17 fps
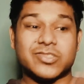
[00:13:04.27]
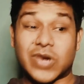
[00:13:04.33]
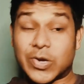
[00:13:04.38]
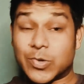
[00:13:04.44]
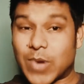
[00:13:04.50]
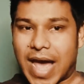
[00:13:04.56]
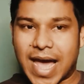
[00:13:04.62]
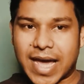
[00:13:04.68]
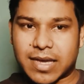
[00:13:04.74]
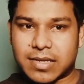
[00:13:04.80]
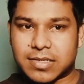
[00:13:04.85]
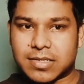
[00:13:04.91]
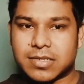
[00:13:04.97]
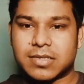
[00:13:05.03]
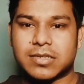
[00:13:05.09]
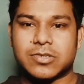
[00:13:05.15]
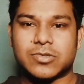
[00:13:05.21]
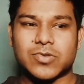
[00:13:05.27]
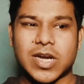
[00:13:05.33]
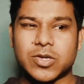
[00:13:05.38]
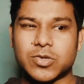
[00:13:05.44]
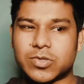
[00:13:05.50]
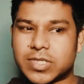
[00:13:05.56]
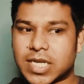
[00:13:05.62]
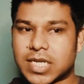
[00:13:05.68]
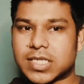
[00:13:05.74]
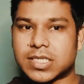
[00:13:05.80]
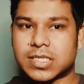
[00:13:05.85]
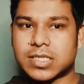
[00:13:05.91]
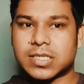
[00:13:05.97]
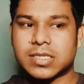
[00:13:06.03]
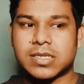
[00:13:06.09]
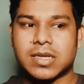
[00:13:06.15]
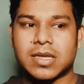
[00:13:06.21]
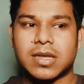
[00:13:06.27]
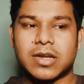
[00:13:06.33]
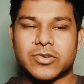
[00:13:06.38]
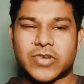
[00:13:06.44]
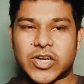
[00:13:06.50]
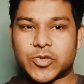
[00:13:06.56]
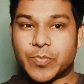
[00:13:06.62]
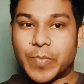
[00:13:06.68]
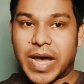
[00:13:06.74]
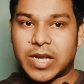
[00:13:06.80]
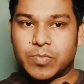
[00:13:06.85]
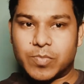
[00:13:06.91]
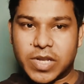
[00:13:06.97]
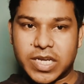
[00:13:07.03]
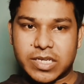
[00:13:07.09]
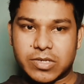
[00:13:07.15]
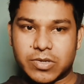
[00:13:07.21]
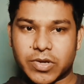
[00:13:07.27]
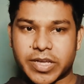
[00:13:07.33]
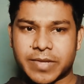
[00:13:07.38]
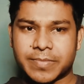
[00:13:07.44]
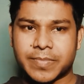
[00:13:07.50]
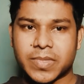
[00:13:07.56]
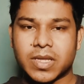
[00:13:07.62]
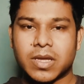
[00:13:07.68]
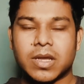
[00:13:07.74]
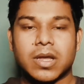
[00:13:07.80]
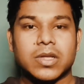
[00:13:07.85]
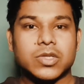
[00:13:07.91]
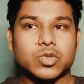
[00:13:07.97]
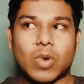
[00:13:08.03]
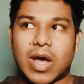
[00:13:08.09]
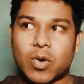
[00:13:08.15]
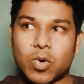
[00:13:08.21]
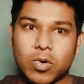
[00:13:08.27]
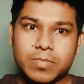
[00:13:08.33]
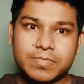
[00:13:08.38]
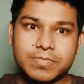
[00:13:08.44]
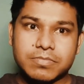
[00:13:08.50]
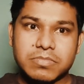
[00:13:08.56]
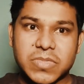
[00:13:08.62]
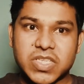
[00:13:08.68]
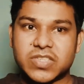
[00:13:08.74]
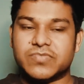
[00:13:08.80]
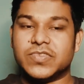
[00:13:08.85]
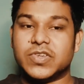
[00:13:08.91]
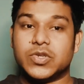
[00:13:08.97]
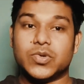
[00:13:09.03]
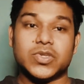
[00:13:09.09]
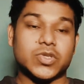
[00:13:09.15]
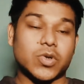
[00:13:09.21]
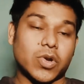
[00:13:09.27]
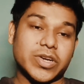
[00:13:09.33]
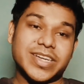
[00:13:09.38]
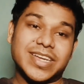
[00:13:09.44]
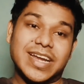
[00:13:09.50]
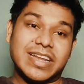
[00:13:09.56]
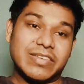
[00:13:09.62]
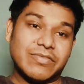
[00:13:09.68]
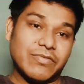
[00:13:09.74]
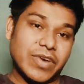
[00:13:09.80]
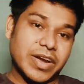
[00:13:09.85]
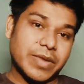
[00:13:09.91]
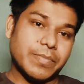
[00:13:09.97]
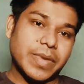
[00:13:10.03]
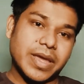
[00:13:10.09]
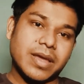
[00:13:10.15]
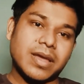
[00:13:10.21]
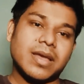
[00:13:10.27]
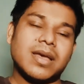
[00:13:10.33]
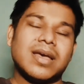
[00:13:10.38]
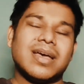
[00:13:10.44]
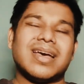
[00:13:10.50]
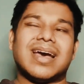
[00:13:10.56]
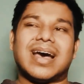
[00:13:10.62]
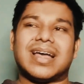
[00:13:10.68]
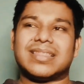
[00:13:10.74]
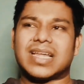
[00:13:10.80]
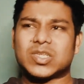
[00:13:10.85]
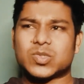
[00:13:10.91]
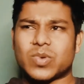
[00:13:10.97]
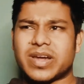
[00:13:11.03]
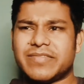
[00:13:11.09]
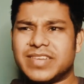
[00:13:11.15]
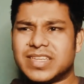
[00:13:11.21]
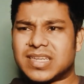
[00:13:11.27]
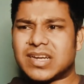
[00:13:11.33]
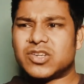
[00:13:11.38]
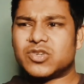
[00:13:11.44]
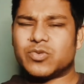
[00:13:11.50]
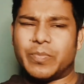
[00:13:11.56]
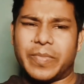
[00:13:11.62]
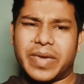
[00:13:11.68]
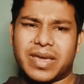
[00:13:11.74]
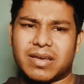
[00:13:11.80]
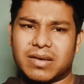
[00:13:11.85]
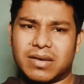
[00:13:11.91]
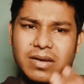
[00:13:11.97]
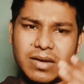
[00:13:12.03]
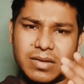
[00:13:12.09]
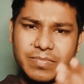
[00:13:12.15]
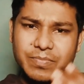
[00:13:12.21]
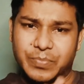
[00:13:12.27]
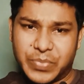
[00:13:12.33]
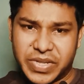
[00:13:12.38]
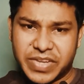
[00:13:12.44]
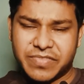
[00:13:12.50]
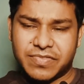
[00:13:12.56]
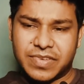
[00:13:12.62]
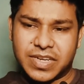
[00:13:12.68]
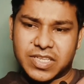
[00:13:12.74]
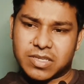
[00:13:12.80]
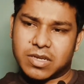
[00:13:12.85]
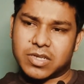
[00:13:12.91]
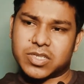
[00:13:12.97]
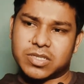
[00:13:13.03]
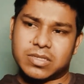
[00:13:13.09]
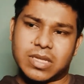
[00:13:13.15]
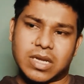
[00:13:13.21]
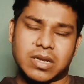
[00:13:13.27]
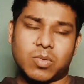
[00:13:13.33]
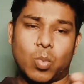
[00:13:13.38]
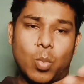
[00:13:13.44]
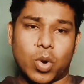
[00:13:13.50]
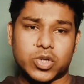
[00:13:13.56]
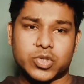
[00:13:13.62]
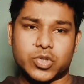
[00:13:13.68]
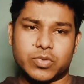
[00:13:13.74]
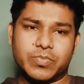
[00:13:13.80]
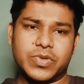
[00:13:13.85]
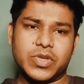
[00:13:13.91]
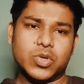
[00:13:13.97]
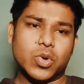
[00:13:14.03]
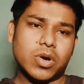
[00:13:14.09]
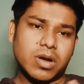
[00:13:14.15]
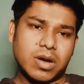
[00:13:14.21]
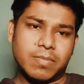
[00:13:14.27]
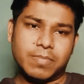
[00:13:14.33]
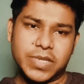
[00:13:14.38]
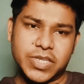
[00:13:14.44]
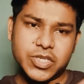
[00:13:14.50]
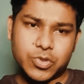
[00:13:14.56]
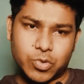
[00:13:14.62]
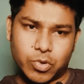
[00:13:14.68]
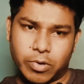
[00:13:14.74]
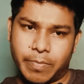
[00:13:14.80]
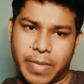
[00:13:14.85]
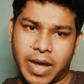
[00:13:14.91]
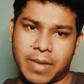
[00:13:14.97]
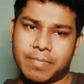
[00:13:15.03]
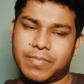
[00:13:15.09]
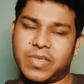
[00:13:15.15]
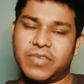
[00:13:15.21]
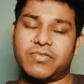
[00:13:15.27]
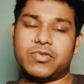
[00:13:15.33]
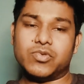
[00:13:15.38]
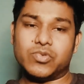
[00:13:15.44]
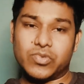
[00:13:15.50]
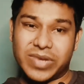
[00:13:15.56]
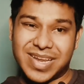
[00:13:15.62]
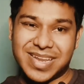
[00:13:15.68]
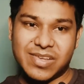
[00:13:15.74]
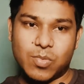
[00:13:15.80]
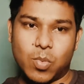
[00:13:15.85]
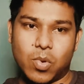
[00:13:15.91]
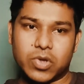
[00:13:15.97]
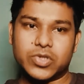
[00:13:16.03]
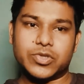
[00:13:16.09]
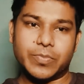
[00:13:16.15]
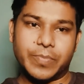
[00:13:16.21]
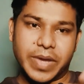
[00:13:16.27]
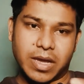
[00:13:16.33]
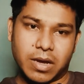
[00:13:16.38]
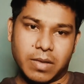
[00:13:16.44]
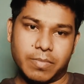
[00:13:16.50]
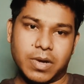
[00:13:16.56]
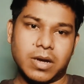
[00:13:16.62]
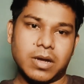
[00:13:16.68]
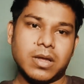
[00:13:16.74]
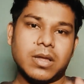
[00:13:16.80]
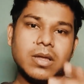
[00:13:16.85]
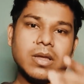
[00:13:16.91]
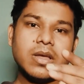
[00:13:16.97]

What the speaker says: Try to hack it, try to test, try to manipulate, okay? So I hope this video is already getting very big, and that's why I've decided to make a brief discussion that what should be your complete roadmap if you really want to become a